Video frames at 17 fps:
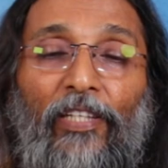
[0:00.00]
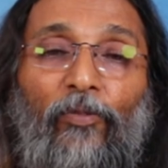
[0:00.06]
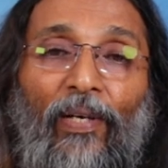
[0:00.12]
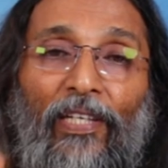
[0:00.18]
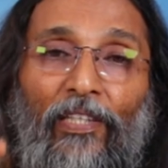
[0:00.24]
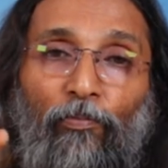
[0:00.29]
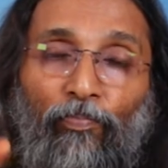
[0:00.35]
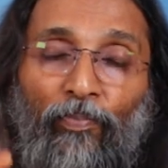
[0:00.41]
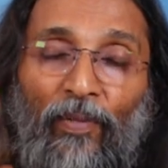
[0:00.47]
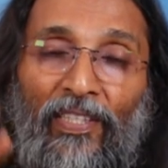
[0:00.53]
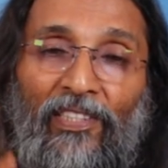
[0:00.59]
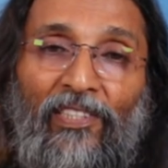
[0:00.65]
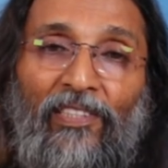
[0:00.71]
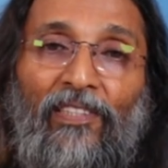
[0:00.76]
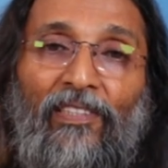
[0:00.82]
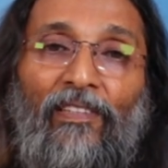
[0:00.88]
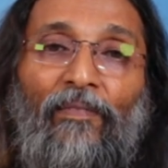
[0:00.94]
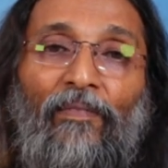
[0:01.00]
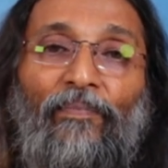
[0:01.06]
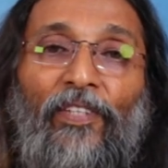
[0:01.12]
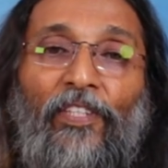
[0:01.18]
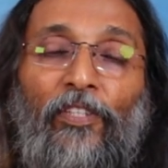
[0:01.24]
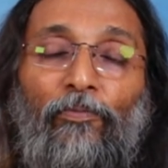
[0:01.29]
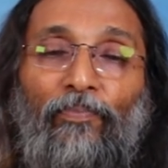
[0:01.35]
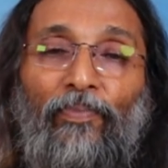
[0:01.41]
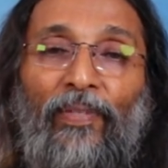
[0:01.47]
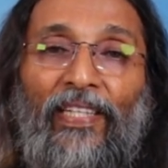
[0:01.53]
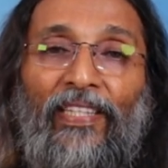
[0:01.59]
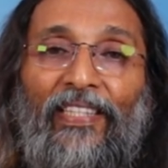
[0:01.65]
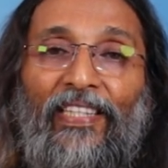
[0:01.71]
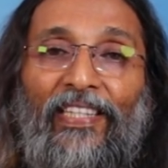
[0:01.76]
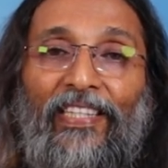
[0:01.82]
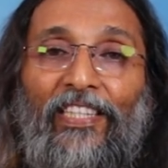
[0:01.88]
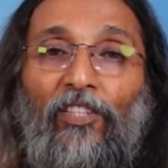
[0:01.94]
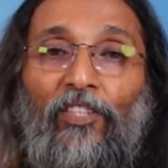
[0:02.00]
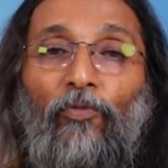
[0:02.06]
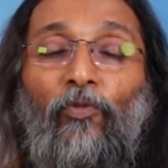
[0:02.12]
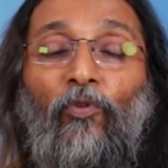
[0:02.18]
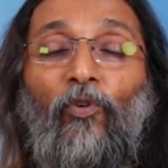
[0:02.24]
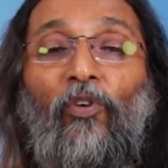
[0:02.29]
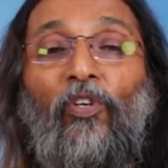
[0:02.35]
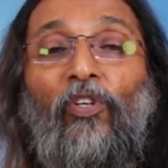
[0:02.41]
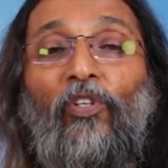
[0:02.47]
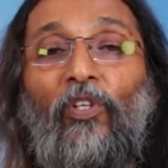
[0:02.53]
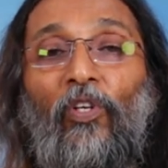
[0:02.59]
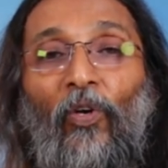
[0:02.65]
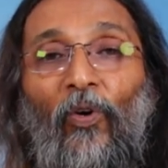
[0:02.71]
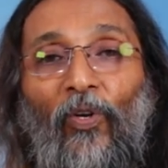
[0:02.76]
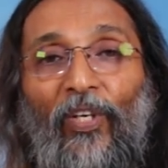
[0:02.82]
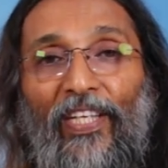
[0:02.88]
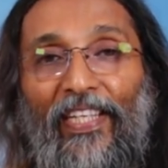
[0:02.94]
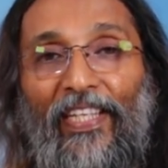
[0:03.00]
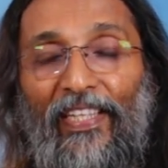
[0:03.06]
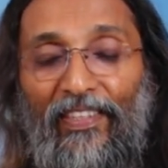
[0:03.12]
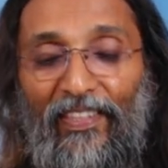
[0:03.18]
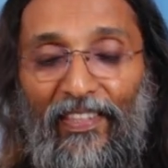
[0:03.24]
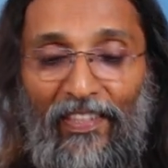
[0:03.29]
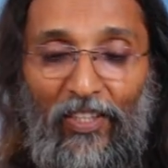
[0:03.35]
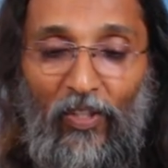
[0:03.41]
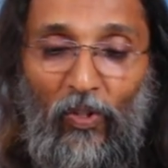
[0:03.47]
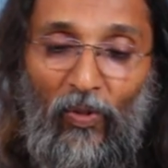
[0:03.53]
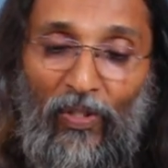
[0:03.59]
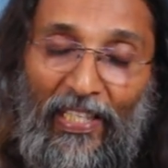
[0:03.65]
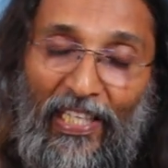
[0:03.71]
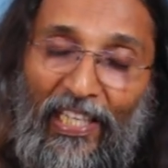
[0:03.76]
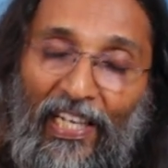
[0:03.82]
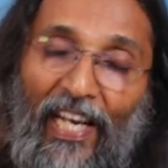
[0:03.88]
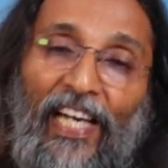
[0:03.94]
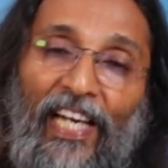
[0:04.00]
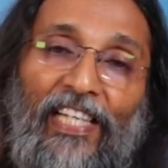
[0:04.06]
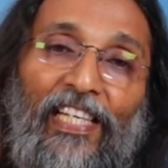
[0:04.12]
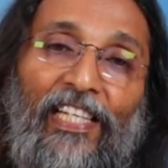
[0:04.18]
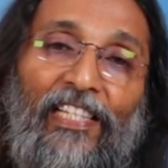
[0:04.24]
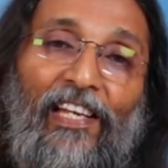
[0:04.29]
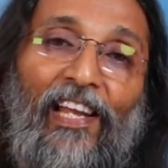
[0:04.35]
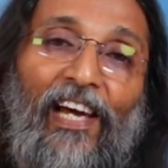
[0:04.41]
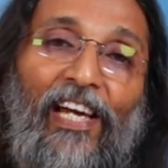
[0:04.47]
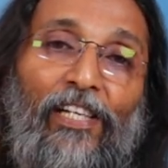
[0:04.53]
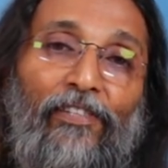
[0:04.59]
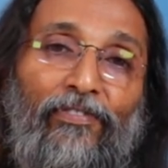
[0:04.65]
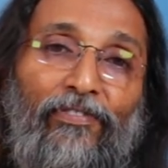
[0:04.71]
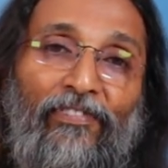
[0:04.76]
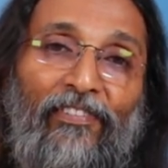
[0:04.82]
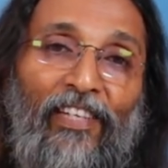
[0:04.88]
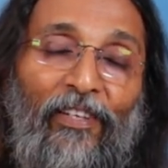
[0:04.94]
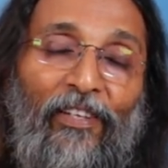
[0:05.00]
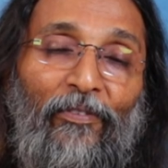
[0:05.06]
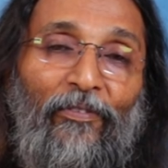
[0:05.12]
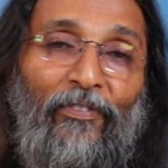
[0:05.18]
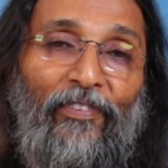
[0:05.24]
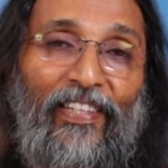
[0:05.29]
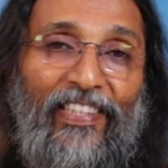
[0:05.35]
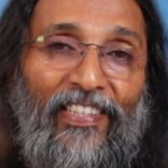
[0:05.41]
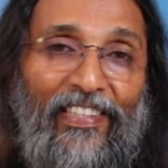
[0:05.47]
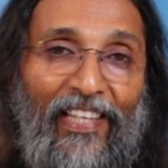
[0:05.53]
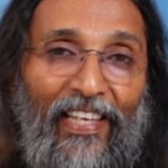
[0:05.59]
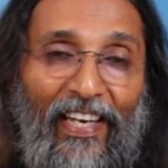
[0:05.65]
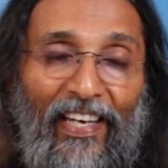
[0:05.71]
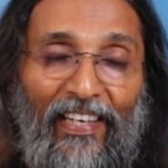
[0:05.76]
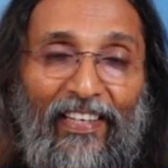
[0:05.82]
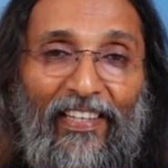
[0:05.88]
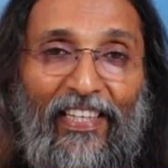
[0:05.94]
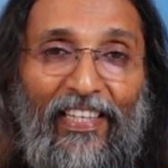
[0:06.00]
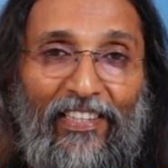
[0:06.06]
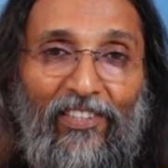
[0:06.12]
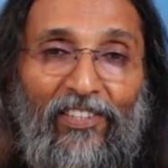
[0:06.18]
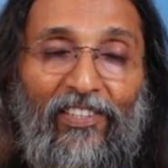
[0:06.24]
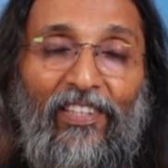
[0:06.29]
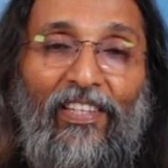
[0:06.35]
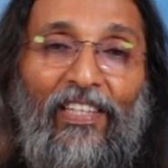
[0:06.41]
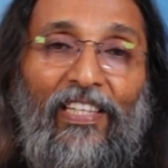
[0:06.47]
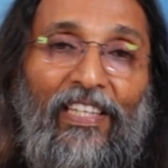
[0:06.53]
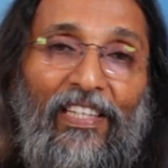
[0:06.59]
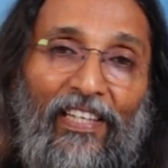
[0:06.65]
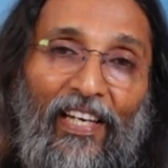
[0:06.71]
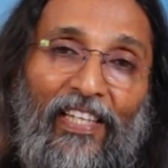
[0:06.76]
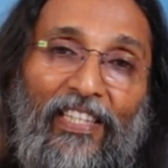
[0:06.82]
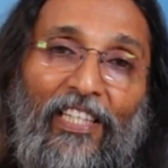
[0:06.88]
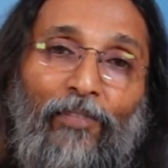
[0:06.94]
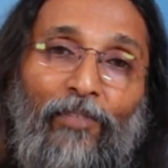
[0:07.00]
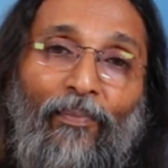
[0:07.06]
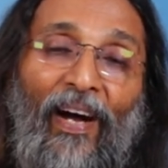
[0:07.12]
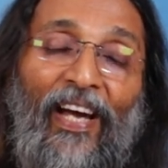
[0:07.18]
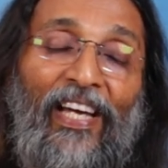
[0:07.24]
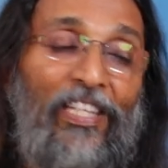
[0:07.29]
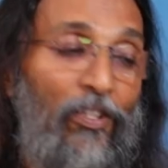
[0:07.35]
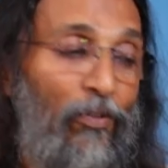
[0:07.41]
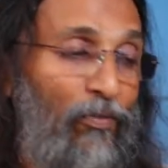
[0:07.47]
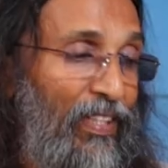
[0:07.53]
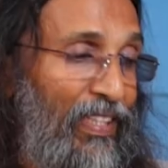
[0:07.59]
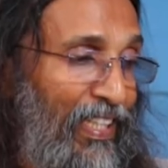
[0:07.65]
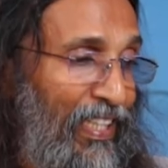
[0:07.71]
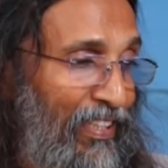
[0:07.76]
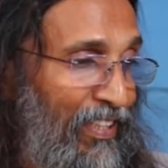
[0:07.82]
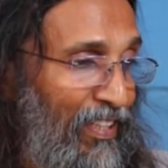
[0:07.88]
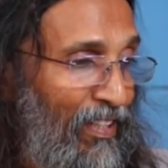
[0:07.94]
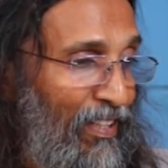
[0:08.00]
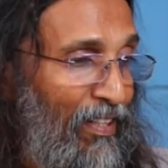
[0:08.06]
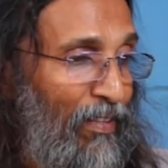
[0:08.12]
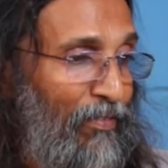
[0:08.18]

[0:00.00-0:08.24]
To express the spirit in its full glory, to irradiate life with it, irradiate mind with it.